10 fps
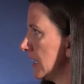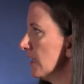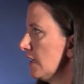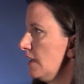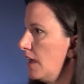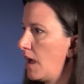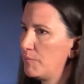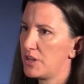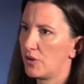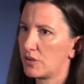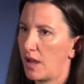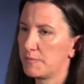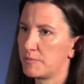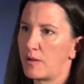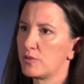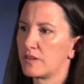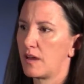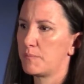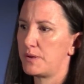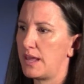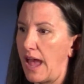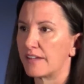Yeah. HubSpot was a company,